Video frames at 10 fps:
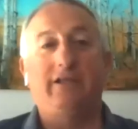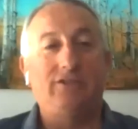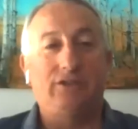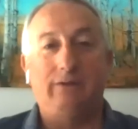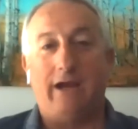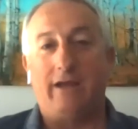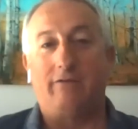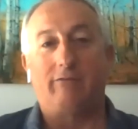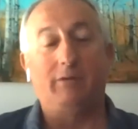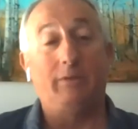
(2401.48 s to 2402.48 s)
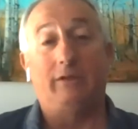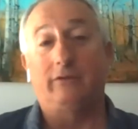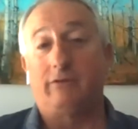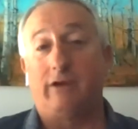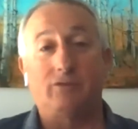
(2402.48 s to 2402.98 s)
teach you how to rebuild
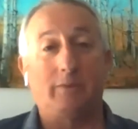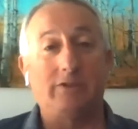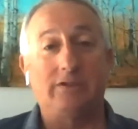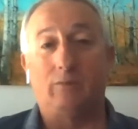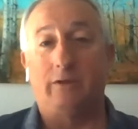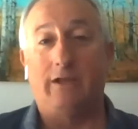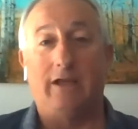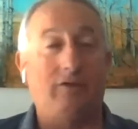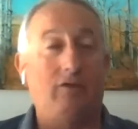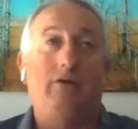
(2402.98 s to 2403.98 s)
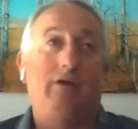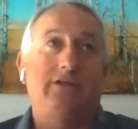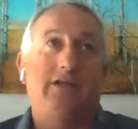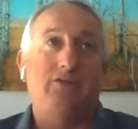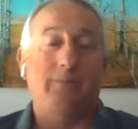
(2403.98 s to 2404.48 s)
a transmission in one day, and you couldn't
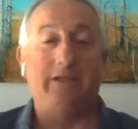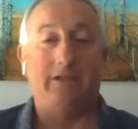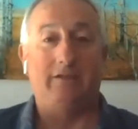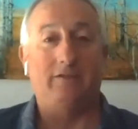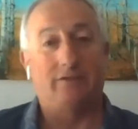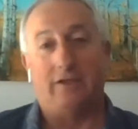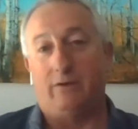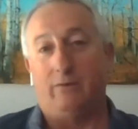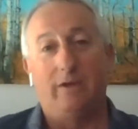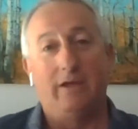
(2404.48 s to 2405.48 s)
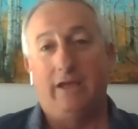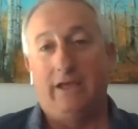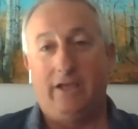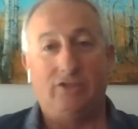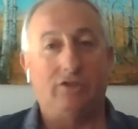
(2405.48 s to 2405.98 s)
teach me. So
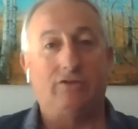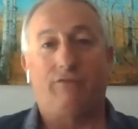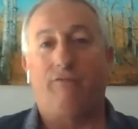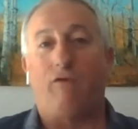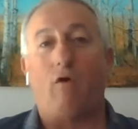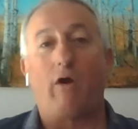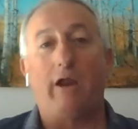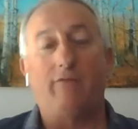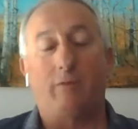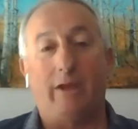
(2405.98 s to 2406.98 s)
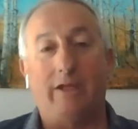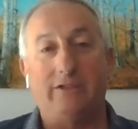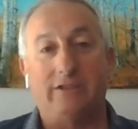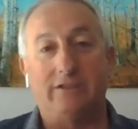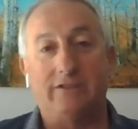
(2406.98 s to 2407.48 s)
it's just foreign
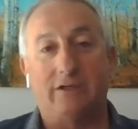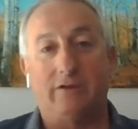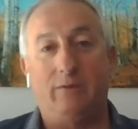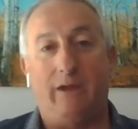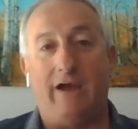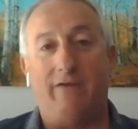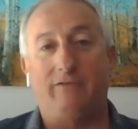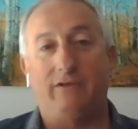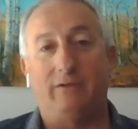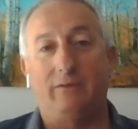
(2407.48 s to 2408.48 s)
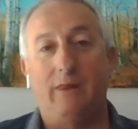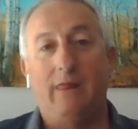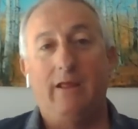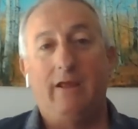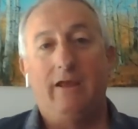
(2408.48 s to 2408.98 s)
information. So you have to
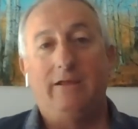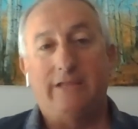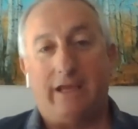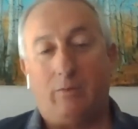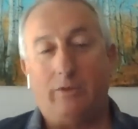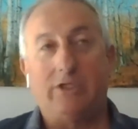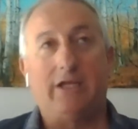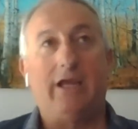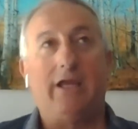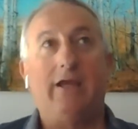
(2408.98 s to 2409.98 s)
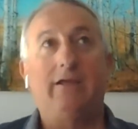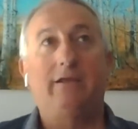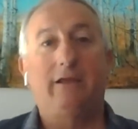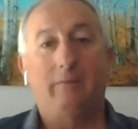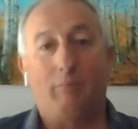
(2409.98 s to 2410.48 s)
take what you can,
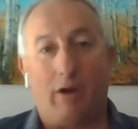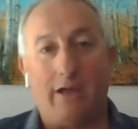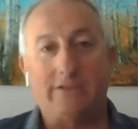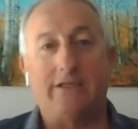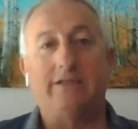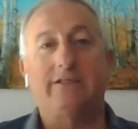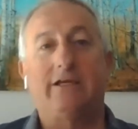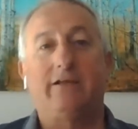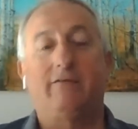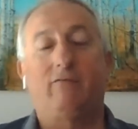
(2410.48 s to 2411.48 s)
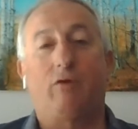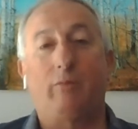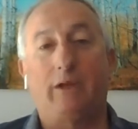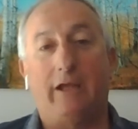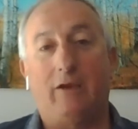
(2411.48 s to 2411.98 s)
process it,
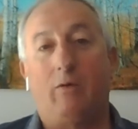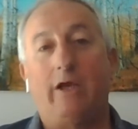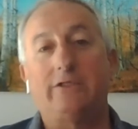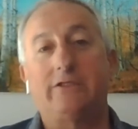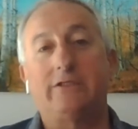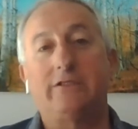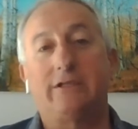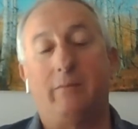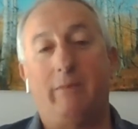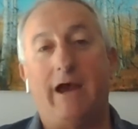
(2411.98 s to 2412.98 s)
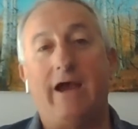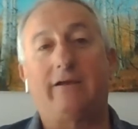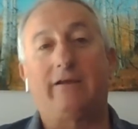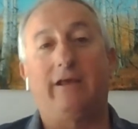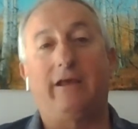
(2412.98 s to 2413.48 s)
formulate questions, come
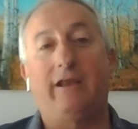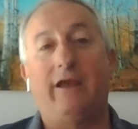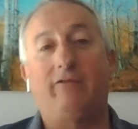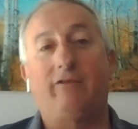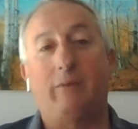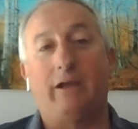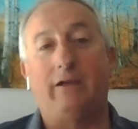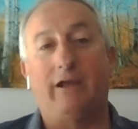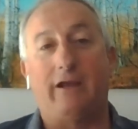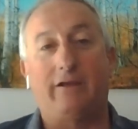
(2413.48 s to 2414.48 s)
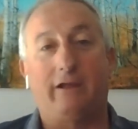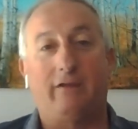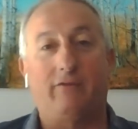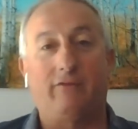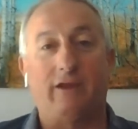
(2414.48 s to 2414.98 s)
back and have somebody kind of tell you
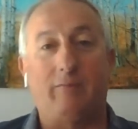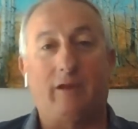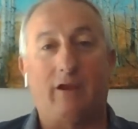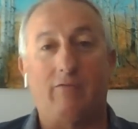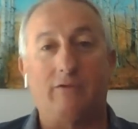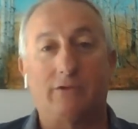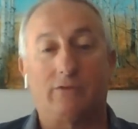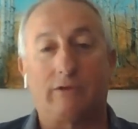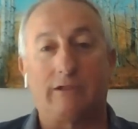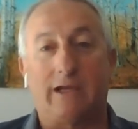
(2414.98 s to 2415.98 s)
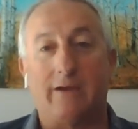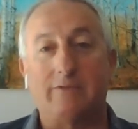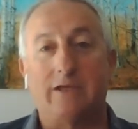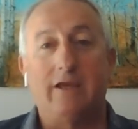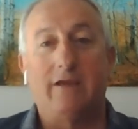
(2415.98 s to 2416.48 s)
the same thing over 2 or 3 times.
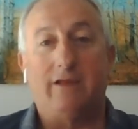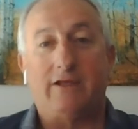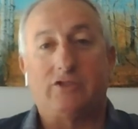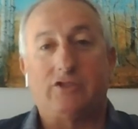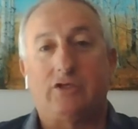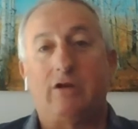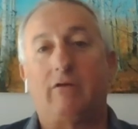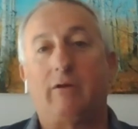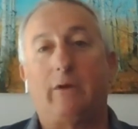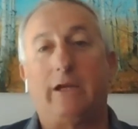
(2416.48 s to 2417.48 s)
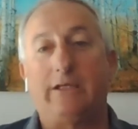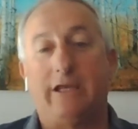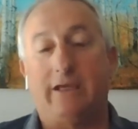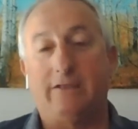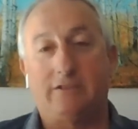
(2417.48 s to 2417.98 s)
That's generally what it
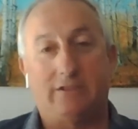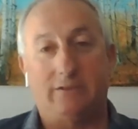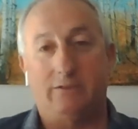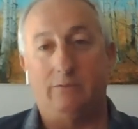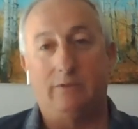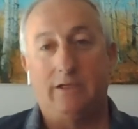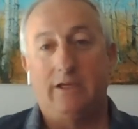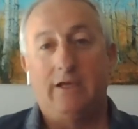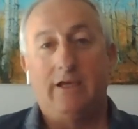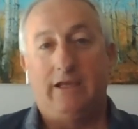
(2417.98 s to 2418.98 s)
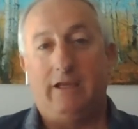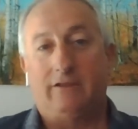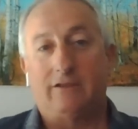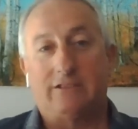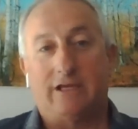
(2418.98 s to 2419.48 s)
takes to get
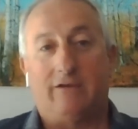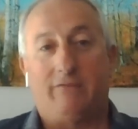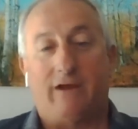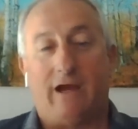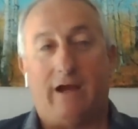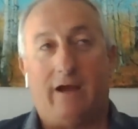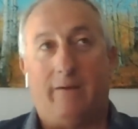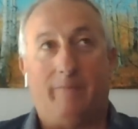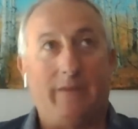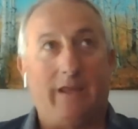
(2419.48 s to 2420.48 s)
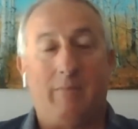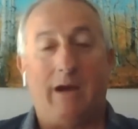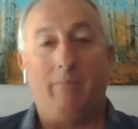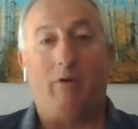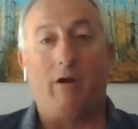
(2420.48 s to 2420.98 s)
this stuff. In
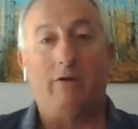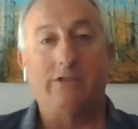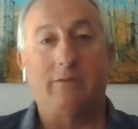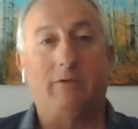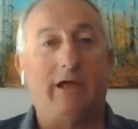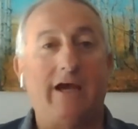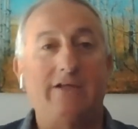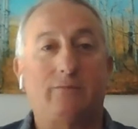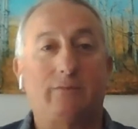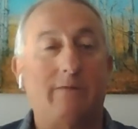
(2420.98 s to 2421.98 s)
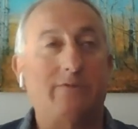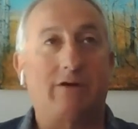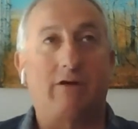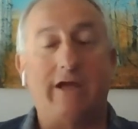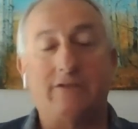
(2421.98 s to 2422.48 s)
my partnership class, when I was
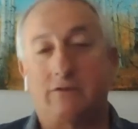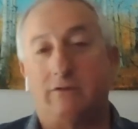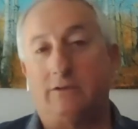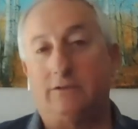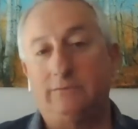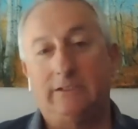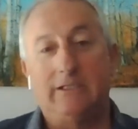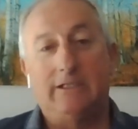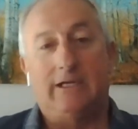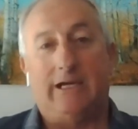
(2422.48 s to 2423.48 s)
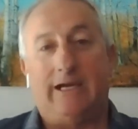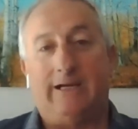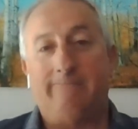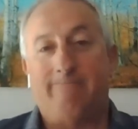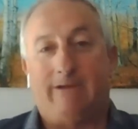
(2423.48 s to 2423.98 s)
in grad school,
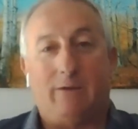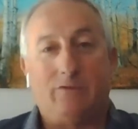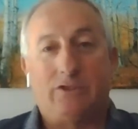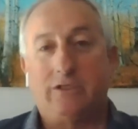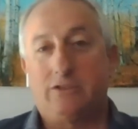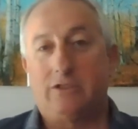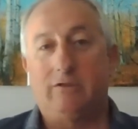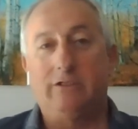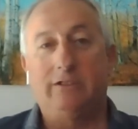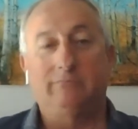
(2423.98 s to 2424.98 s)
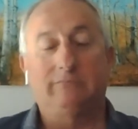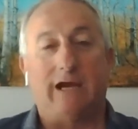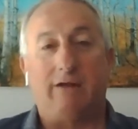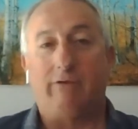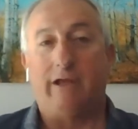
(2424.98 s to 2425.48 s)
I was a good student.
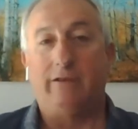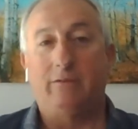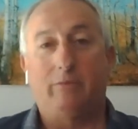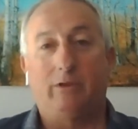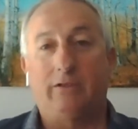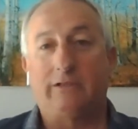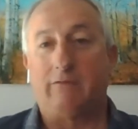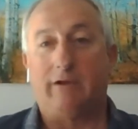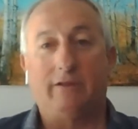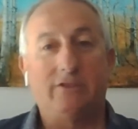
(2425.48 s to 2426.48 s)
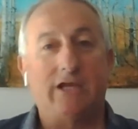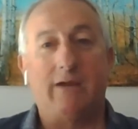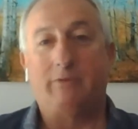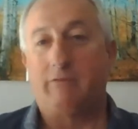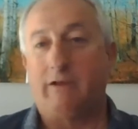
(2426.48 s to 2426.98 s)
I read the book, I read the
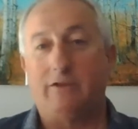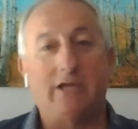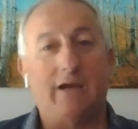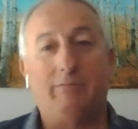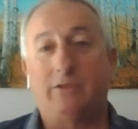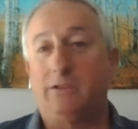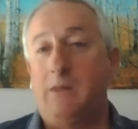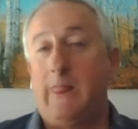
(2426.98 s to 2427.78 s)
chapter.